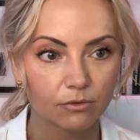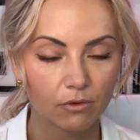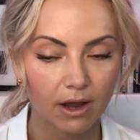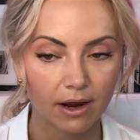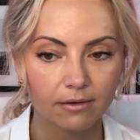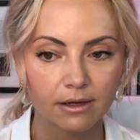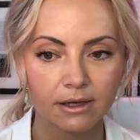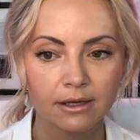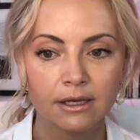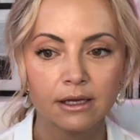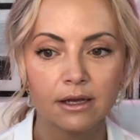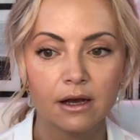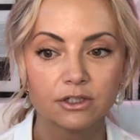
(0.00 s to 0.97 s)
right?
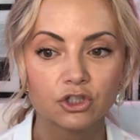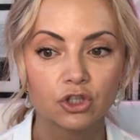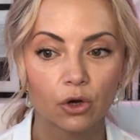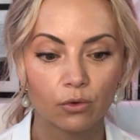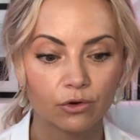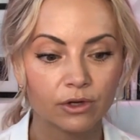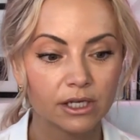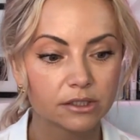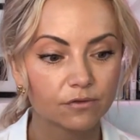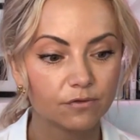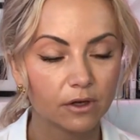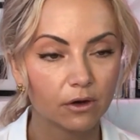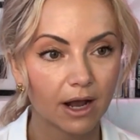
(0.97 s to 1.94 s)
So you need to
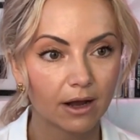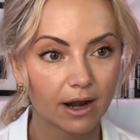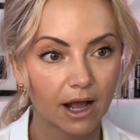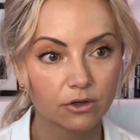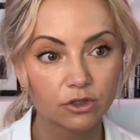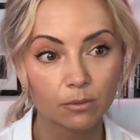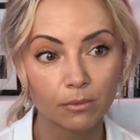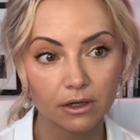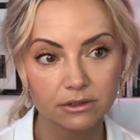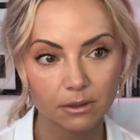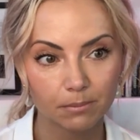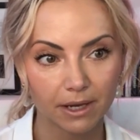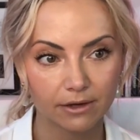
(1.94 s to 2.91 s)
figure out how to
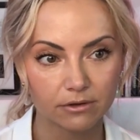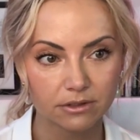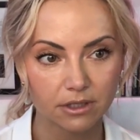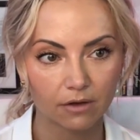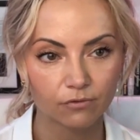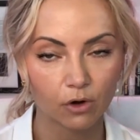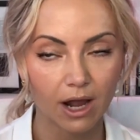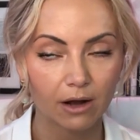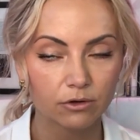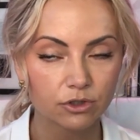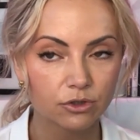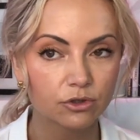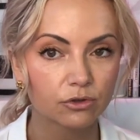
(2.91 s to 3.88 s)
multiply yourself or how
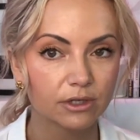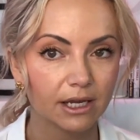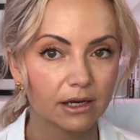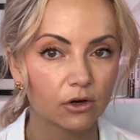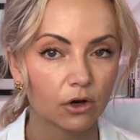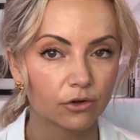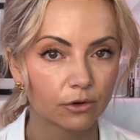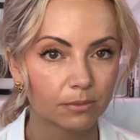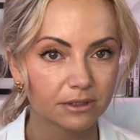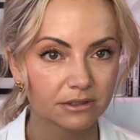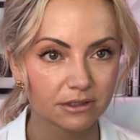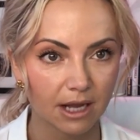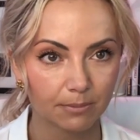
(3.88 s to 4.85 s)
to create other
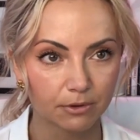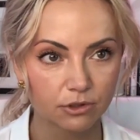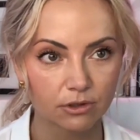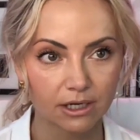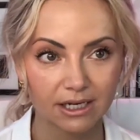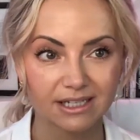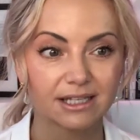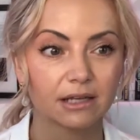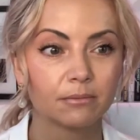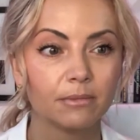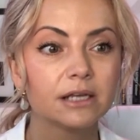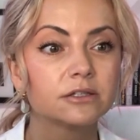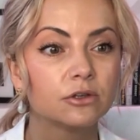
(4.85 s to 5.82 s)
business opportunities that
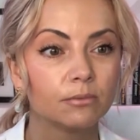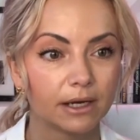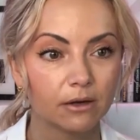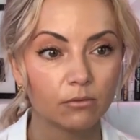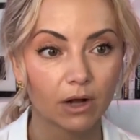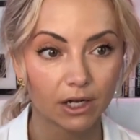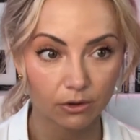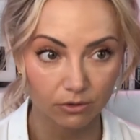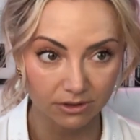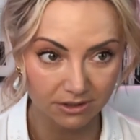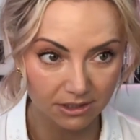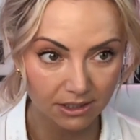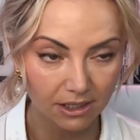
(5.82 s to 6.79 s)
makes you money while you're
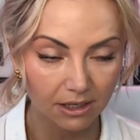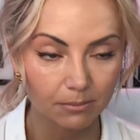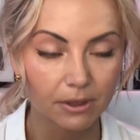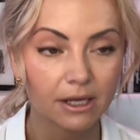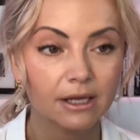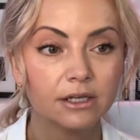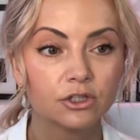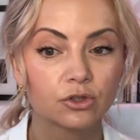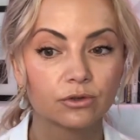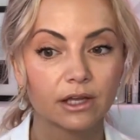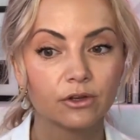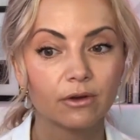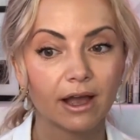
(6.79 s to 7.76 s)
asleep. So
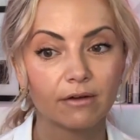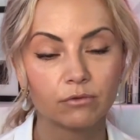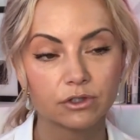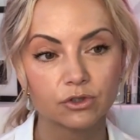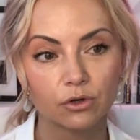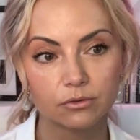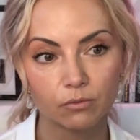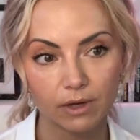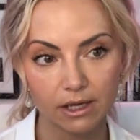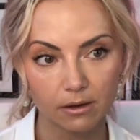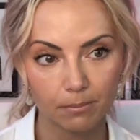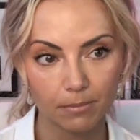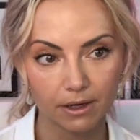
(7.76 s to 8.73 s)
then you have what's called
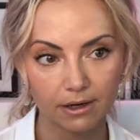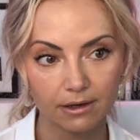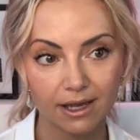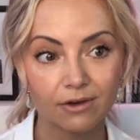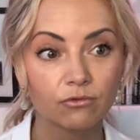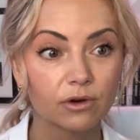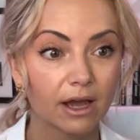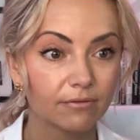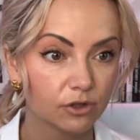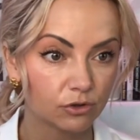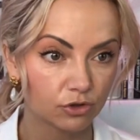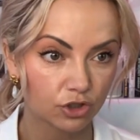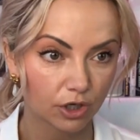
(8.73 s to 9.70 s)
wake up money, and
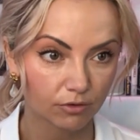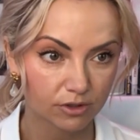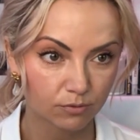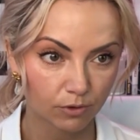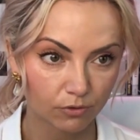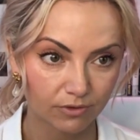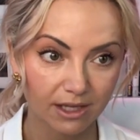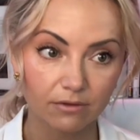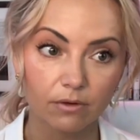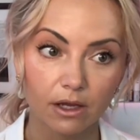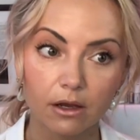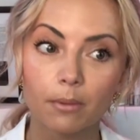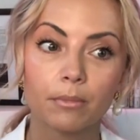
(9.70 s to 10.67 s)
revenue share is one of that
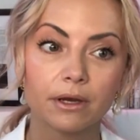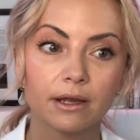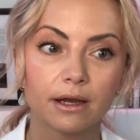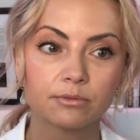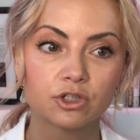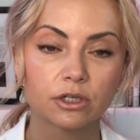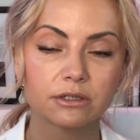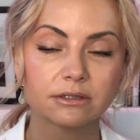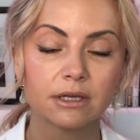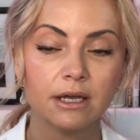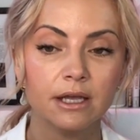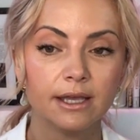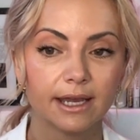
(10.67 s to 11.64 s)
wake up money options,
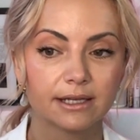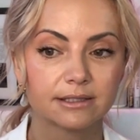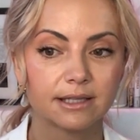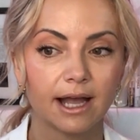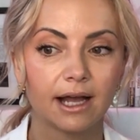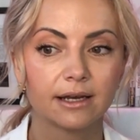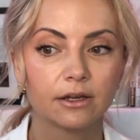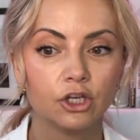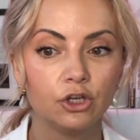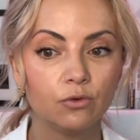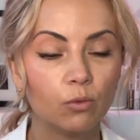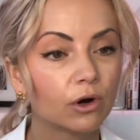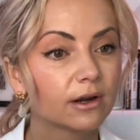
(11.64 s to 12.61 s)
is that you
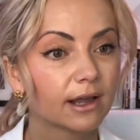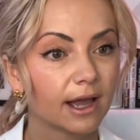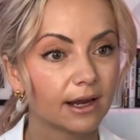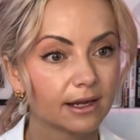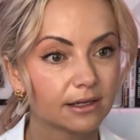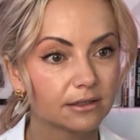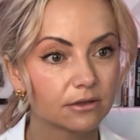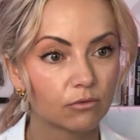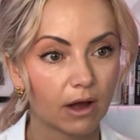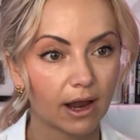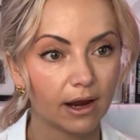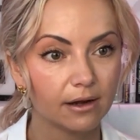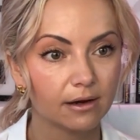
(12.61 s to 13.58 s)
work at it,
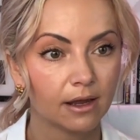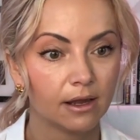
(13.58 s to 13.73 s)
right?